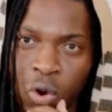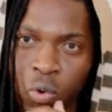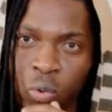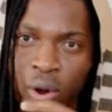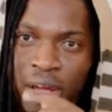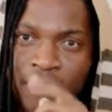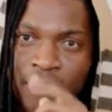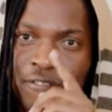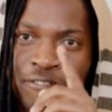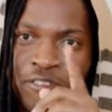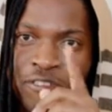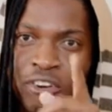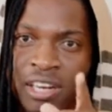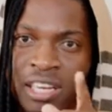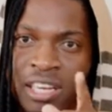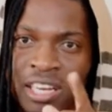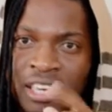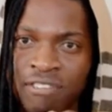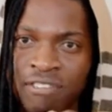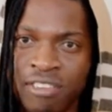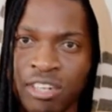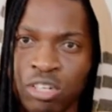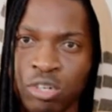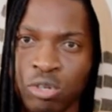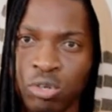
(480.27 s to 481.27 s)
We have
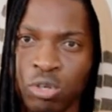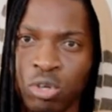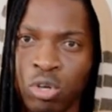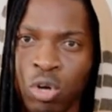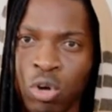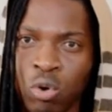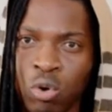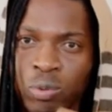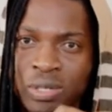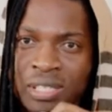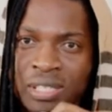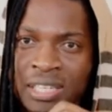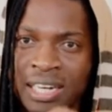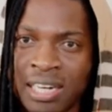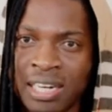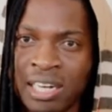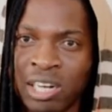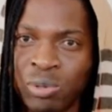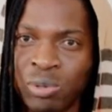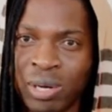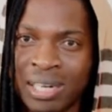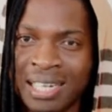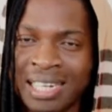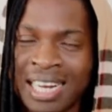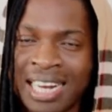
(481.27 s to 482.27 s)
forgiven you. We said,
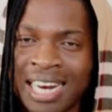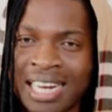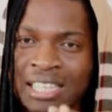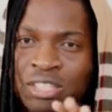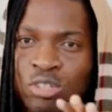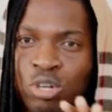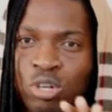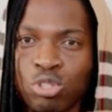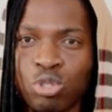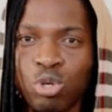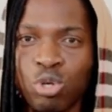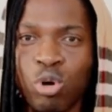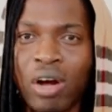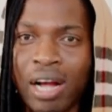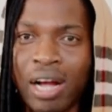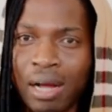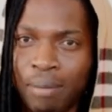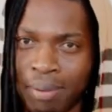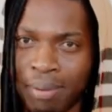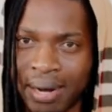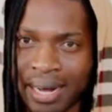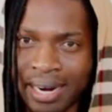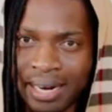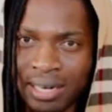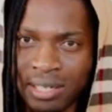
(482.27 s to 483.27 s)
let us not talk
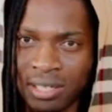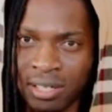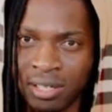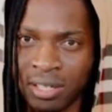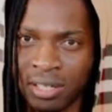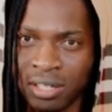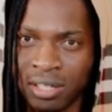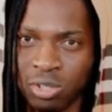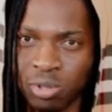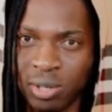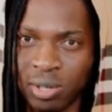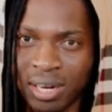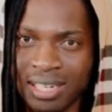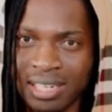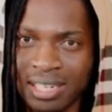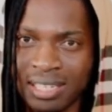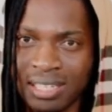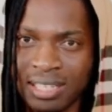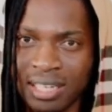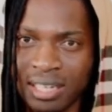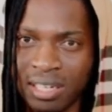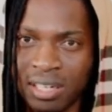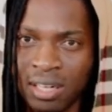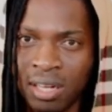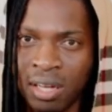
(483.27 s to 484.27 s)
about it. Do you
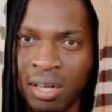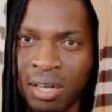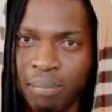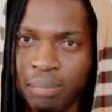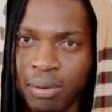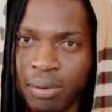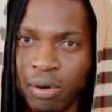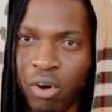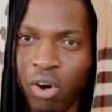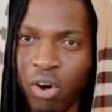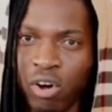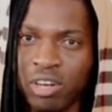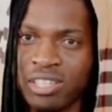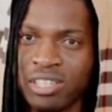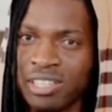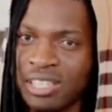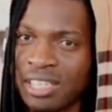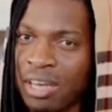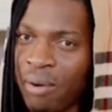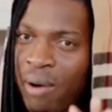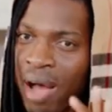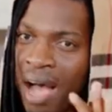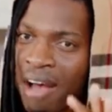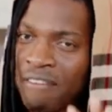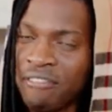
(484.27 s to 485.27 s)
understand? Because
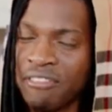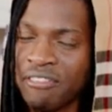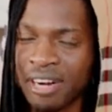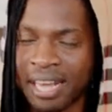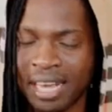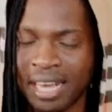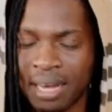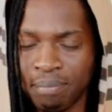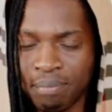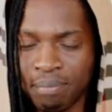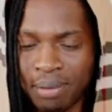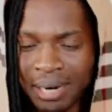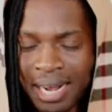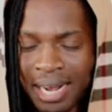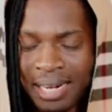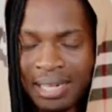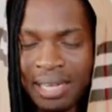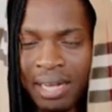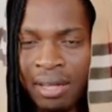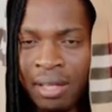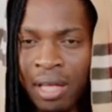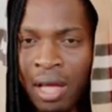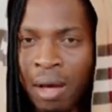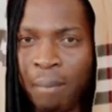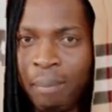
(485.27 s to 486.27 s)
it's our African
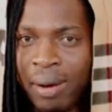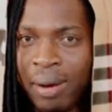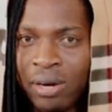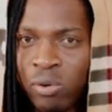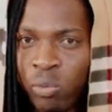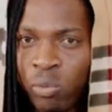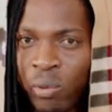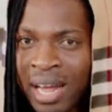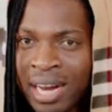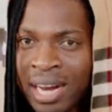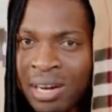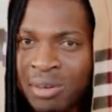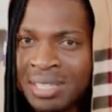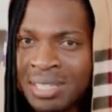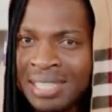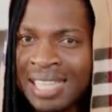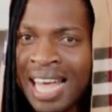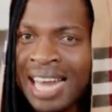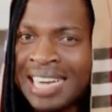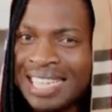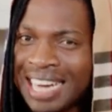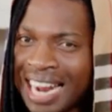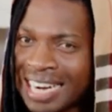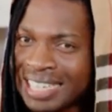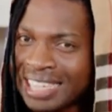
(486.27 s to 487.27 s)
brother. But when you
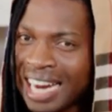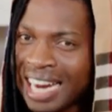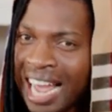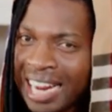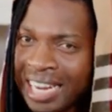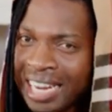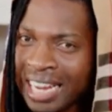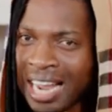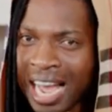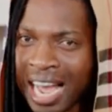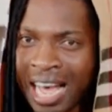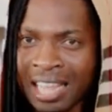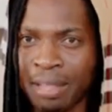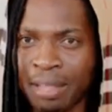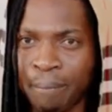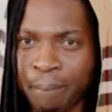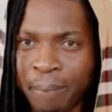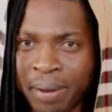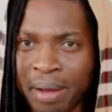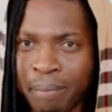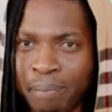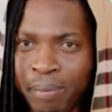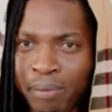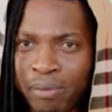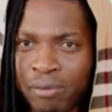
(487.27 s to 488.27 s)
start attacking other
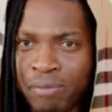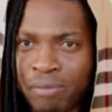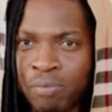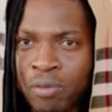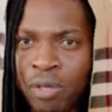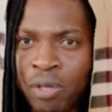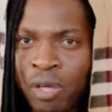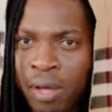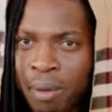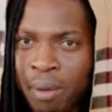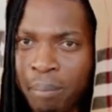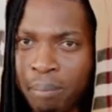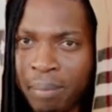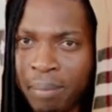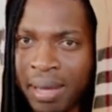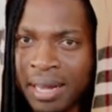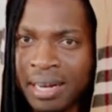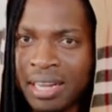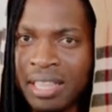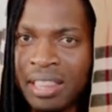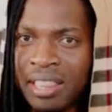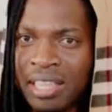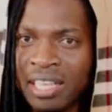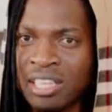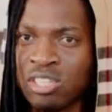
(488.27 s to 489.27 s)
people,
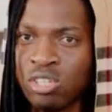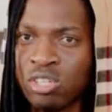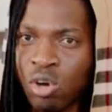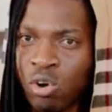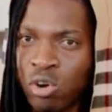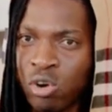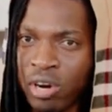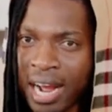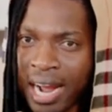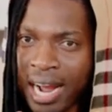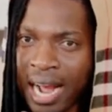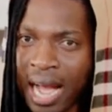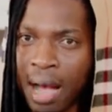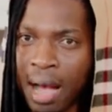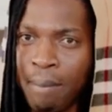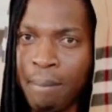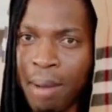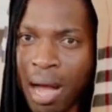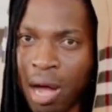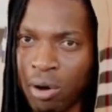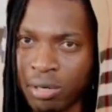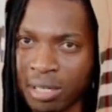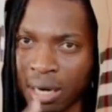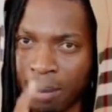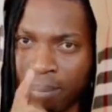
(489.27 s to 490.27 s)
many things are going to come
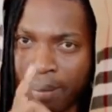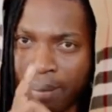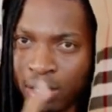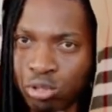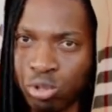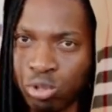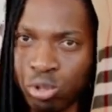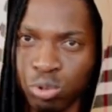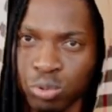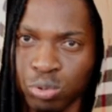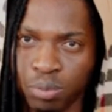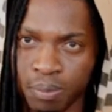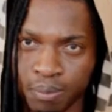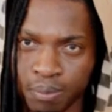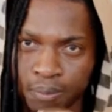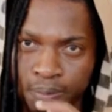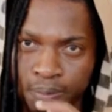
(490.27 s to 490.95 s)
out about you.